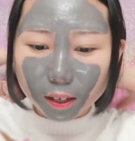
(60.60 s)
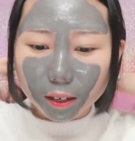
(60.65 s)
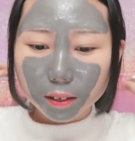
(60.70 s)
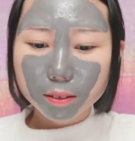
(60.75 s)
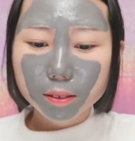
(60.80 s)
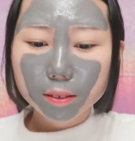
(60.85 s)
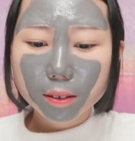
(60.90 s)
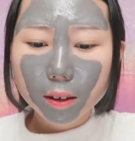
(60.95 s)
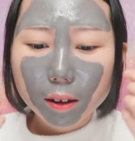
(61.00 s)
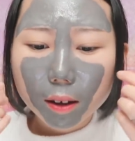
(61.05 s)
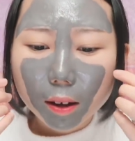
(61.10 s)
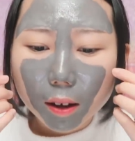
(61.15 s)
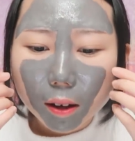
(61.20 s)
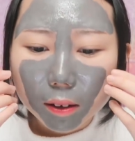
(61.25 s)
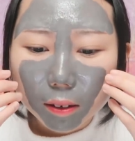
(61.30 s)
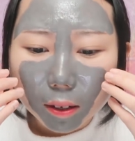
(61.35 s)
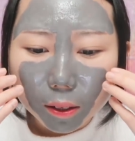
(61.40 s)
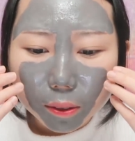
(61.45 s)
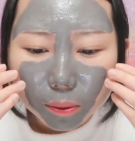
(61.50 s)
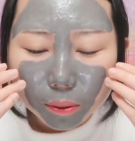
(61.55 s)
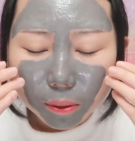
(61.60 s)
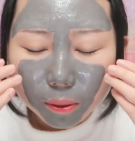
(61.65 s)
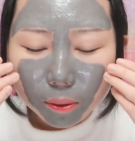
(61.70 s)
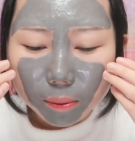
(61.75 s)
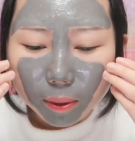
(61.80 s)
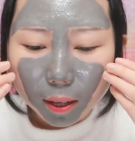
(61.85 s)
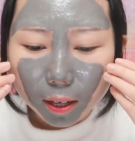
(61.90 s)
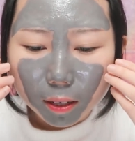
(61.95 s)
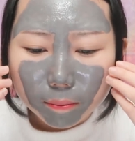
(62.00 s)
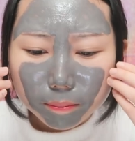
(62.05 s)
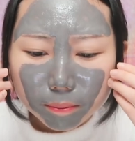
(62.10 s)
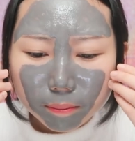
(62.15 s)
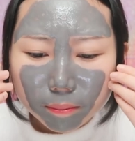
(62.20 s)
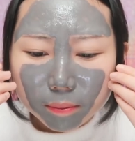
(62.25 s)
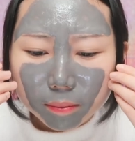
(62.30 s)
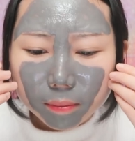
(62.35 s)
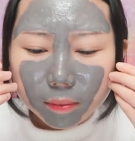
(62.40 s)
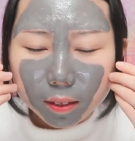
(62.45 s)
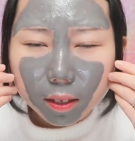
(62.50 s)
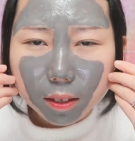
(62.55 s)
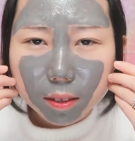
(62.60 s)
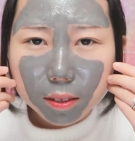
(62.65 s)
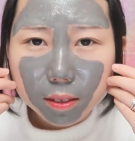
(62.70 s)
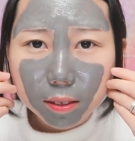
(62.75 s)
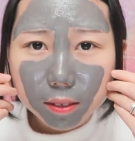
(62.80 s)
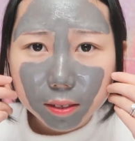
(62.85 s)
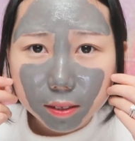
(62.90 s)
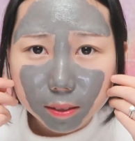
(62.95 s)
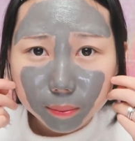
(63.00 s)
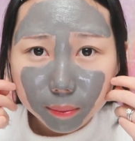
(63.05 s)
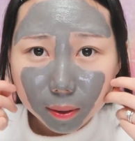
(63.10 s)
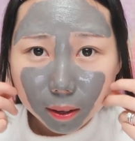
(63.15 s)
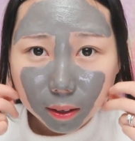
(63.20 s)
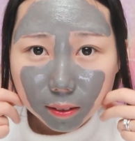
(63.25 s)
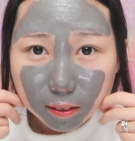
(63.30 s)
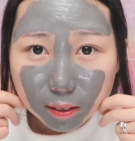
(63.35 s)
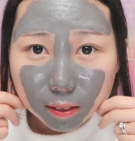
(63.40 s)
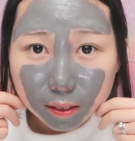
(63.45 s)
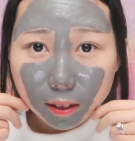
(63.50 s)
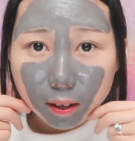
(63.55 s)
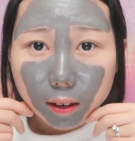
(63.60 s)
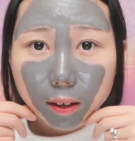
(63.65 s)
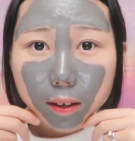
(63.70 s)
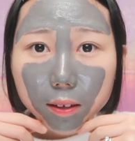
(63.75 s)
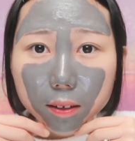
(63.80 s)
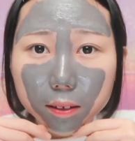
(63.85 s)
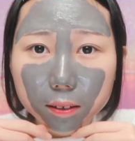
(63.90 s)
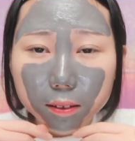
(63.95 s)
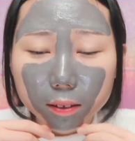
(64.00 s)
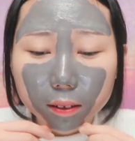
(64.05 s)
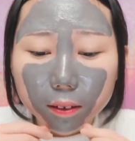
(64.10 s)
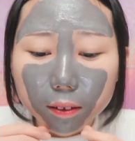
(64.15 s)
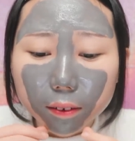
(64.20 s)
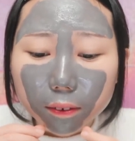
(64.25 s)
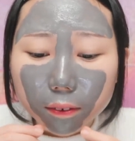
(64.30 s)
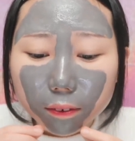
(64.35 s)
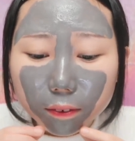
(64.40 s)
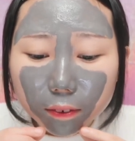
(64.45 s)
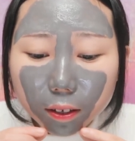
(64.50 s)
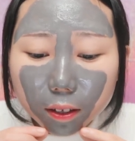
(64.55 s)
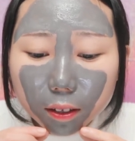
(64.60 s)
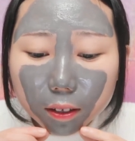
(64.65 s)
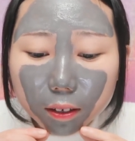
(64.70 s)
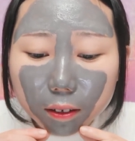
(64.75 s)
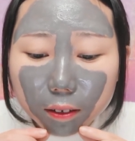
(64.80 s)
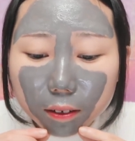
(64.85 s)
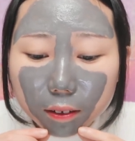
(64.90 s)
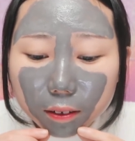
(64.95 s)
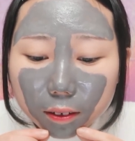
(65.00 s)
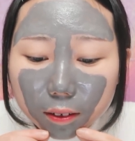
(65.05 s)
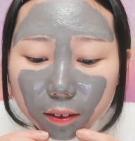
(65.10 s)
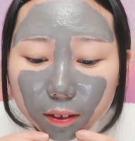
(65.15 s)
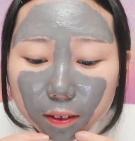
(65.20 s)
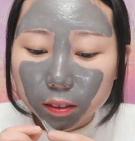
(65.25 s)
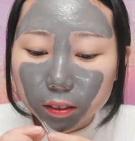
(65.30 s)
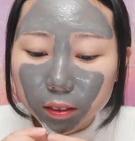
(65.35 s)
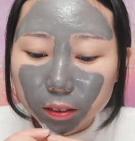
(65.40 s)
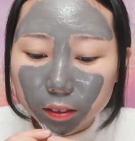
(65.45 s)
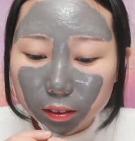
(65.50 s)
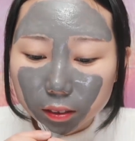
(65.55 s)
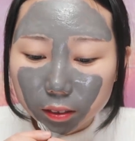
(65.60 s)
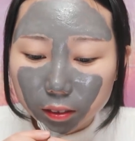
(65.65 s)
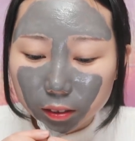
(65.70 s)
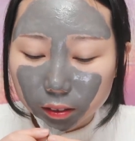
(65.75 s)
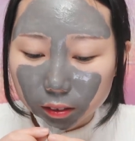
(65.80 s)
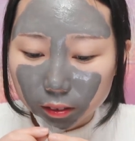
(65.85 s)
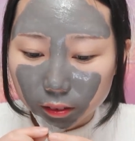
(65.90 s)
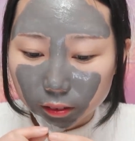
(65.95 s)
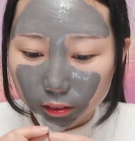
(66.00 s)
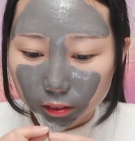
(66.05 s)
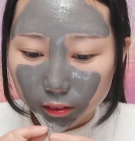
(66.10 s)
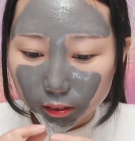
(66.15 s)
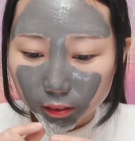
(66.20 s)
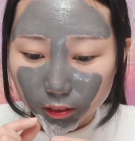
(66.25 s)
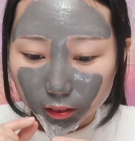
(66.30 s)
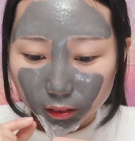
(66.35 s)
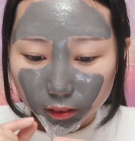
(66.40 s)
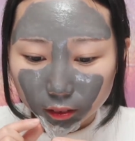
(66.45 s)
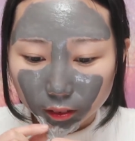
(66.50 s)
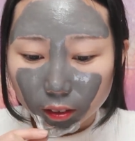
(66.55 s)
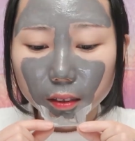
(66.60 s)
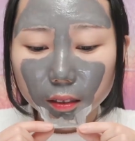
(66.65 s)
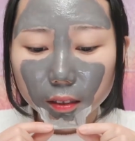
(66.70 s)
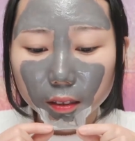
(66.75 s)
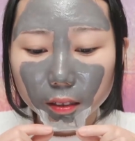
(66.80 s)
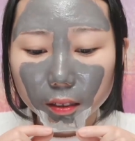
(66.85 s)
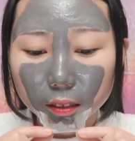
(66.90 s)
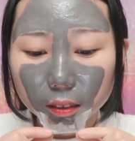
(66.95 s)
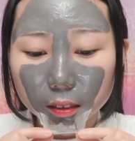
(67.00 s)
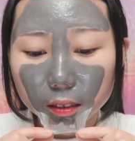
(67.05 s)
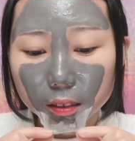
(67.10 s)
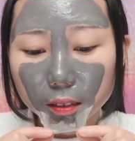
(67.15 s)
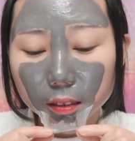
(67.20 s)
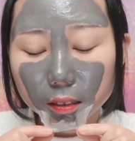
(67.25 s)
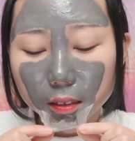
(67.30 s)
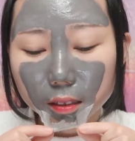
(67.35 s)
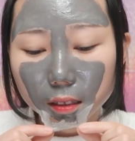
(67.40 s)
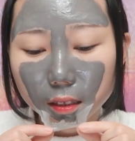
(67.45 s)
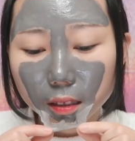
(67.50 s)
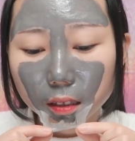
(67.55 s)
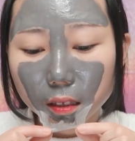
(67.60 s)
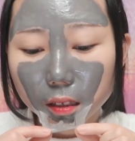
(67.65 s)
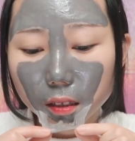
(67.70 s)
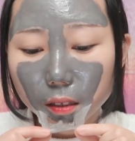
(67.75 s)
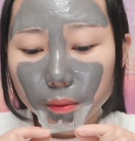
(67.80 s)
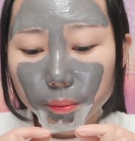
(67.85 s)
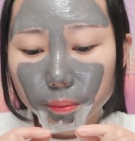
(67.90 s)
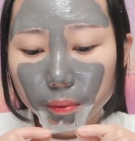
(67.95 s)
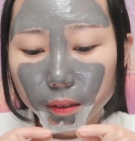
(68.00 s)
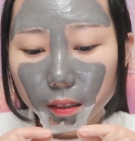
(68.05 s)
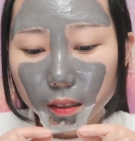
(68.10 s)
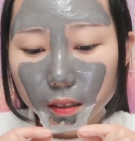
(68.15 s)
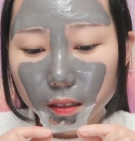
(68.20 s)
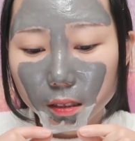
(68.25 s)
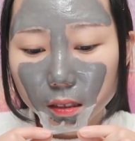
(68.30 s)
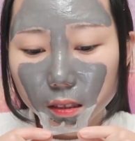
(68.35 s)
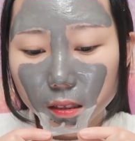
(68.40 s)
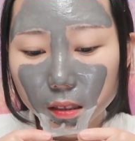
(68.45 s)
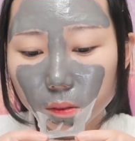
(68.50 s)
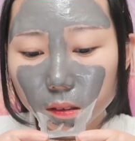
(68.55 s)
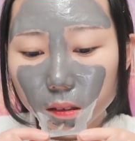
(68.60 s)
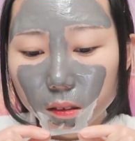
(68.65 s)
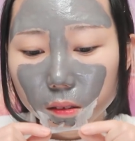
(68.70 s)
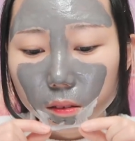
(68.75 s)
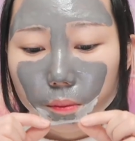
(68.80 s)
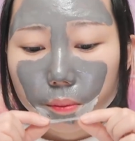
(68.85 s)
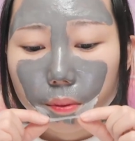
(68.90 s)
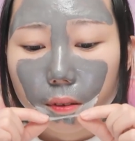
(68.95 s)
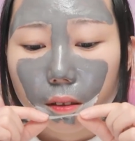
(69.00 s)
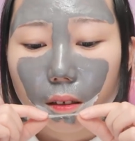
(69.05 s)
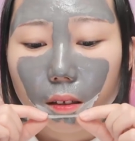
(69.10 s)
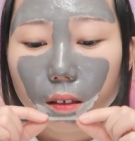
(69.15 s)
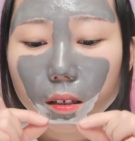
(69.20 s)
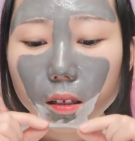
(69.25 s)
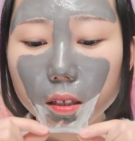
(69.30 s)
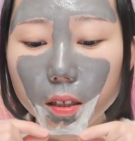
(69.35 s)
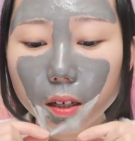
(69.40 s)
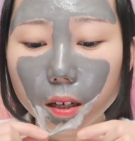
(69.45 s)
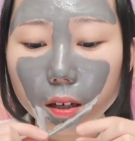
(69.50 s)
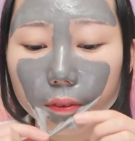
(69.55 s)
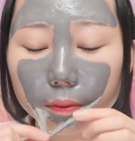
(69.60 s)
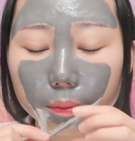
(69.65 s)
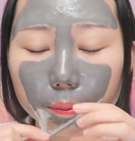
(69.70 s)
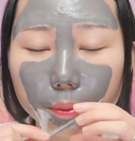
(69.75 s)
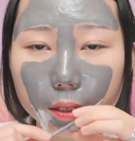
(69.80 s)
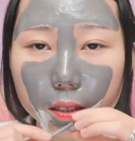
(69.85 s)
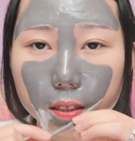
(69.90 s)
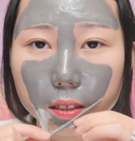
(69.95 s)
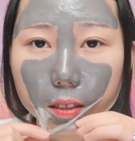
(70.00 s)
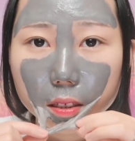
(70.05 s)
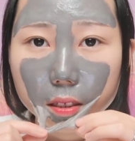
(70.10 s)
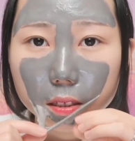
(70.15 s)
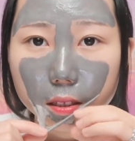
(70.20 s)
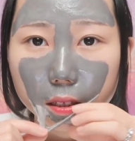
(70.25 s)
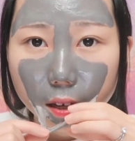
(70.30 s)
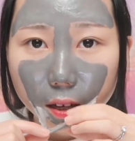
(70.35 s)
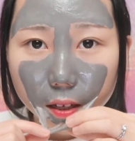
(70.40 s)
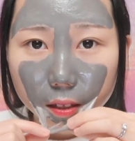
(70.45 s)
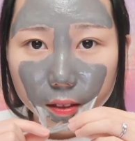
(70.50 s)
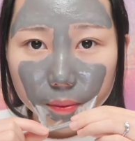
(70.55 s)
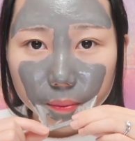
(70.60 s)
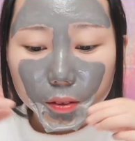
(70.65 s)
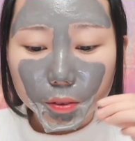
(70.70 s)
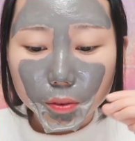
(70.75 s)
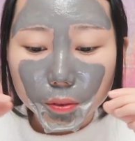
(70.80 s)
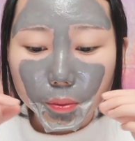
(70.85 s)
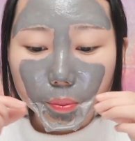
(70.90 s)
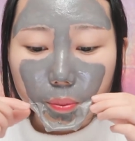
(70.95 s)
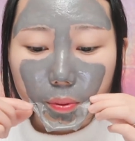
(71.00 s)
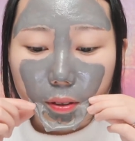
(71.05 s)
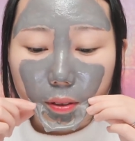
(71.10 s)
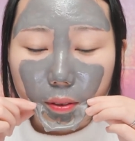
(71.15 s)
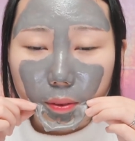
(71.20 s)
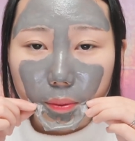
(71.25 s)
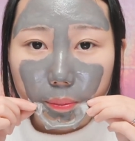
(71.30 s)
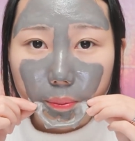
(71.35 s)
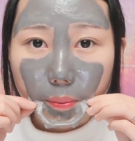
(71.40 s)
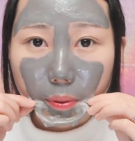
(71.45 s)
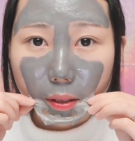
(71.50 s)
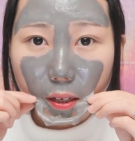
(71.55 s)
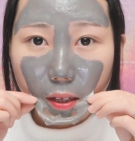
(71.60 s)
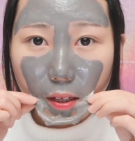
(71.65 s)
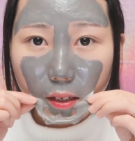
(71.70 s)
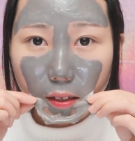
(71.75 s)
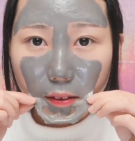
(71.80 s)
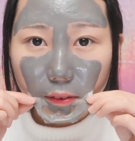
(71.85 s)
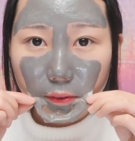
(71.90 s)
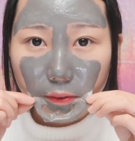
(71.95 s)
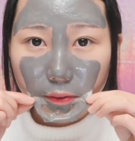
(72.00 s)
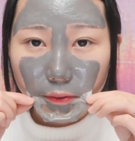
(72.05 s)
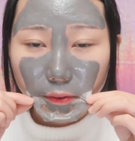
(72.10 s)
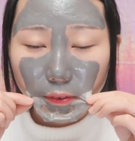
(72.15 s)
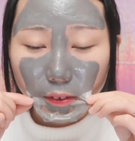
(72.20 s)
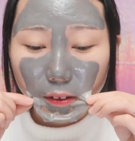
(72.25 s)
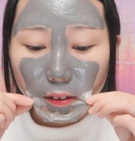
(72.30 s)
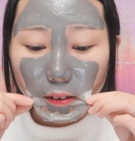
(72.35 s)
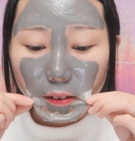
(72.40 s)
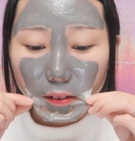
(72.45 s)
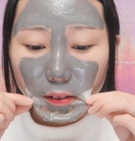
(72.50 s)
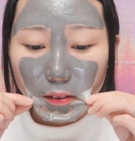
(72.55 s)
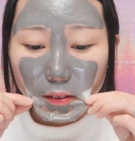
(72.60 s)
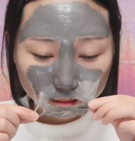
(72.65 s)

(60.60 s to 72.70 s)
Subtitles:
And somehow, I don't know why, it smells like vinegar. Hurts a little bit when you peel it off, but it's not super painful.